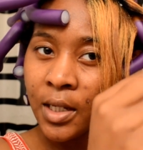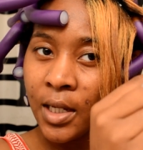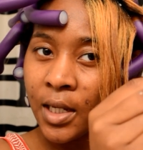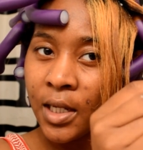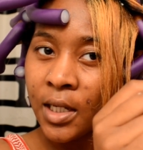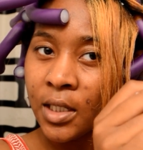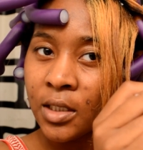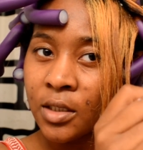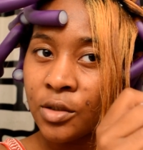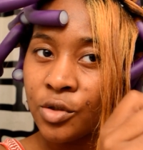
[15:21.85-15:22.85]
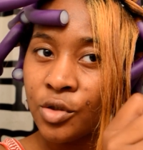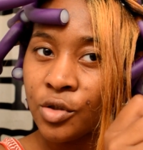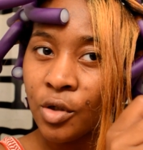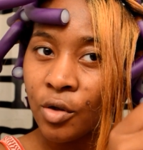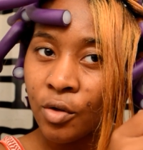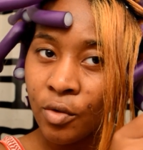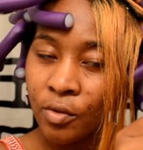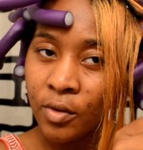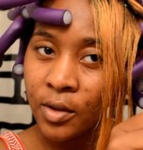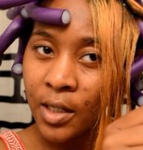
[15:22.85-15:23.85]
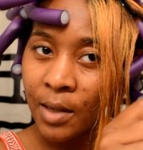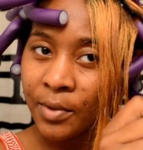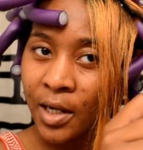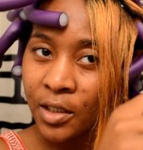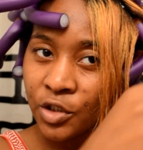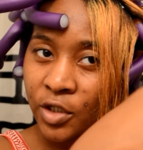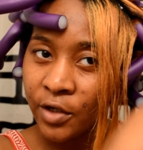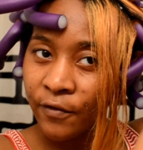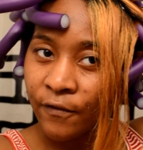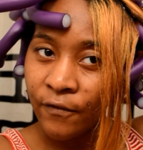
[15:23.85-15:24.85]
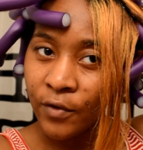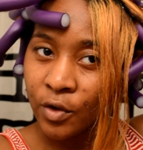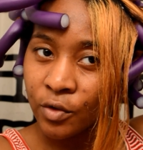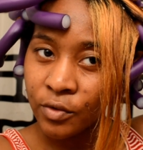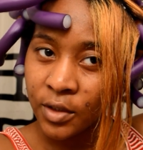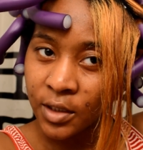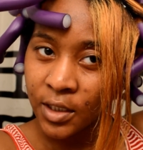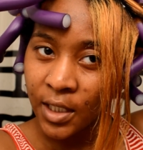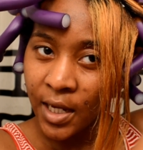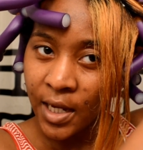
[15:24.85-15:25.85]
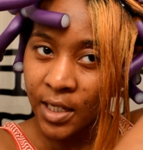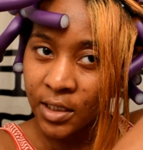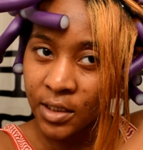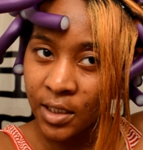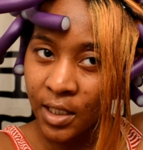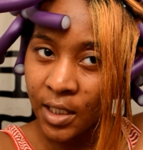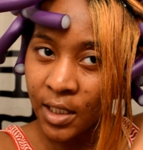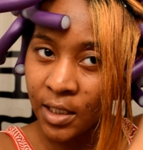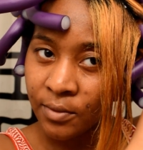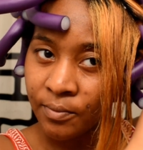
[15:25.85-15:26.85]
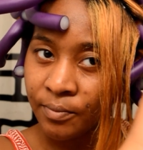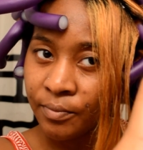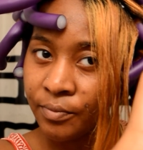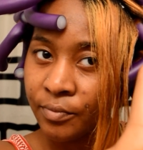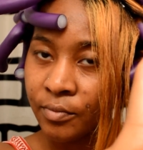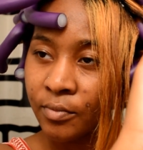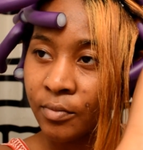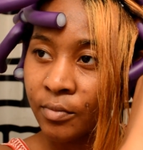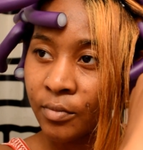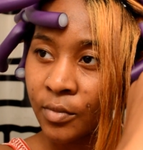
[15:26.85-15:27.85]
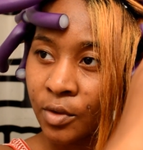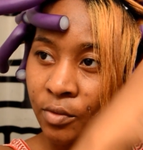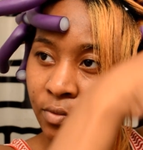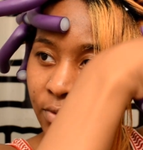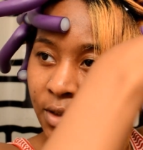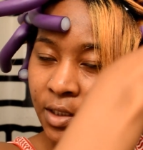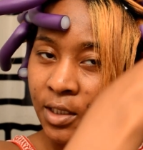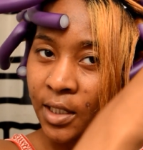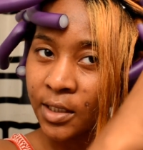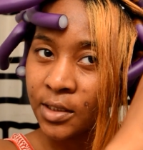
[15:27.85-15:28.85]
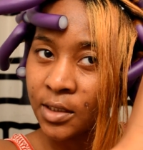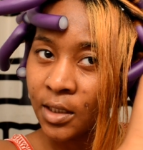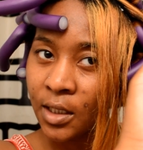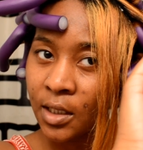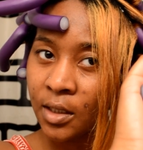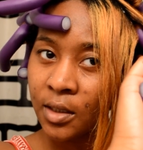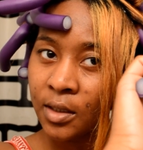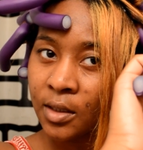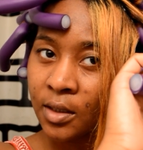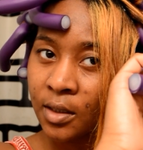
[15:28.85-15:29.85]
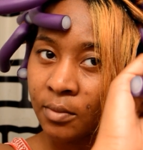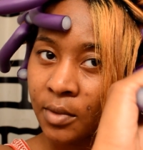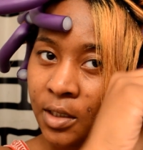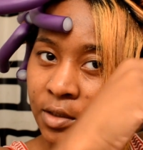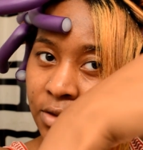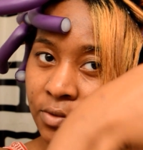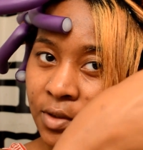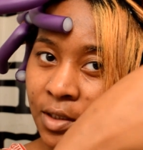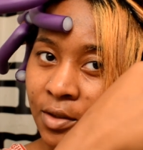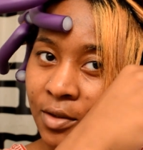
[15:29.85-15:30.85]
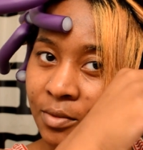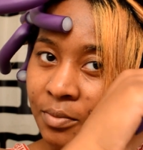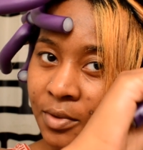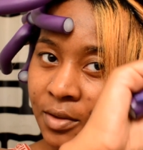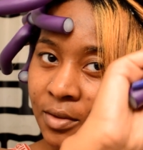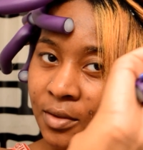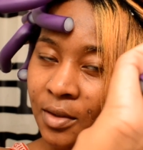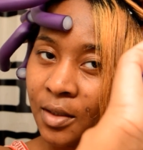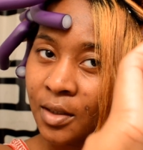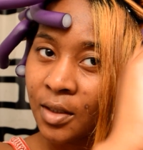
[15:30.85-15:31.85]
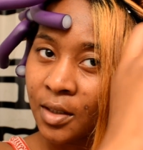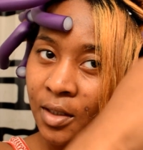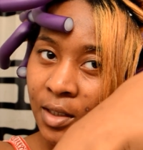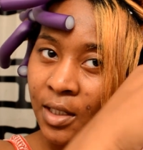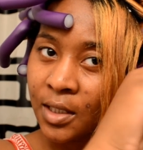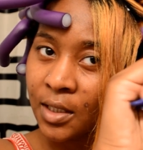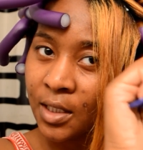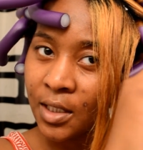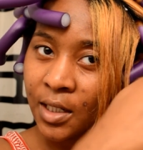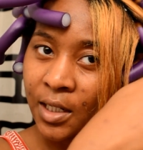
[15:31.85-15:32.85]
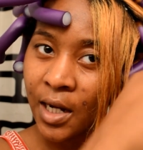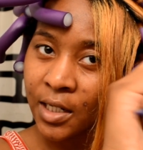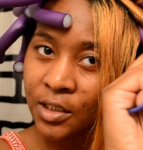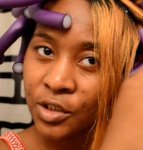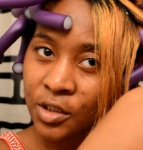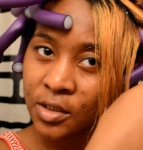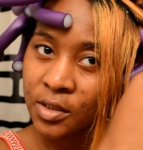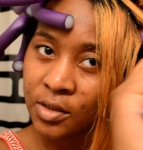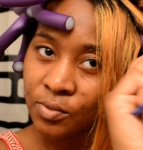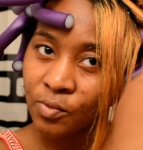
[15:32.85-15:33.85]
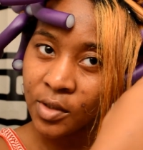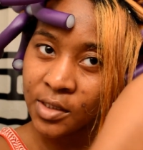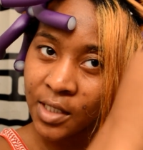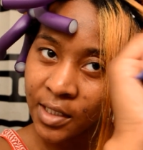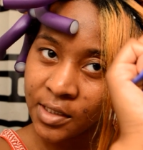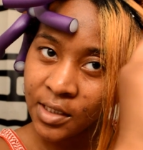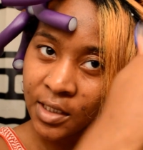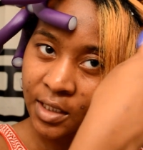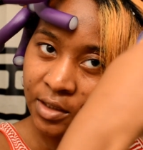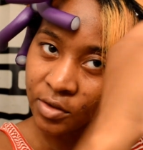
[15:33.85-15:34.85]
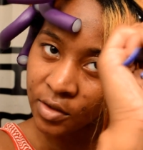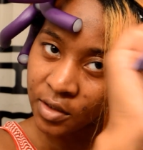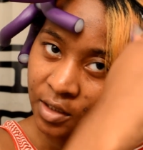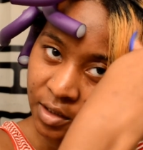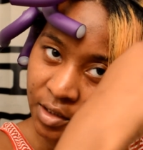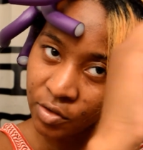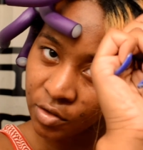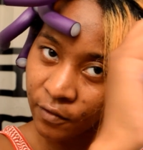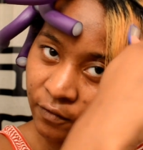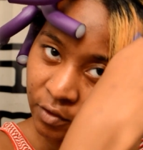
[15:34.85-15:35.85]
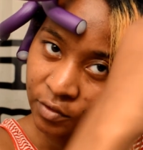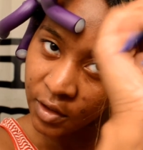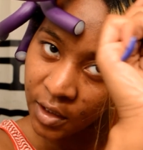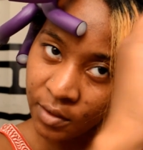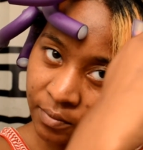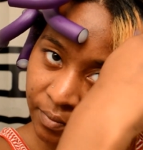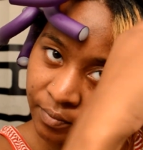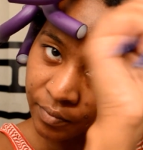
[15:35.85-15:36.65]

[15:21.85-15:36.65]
And so I'm kind of trying to fold the end in really nicely. My nails are really long, but, and then I kind of just, once I see that there's nothing else to fold in,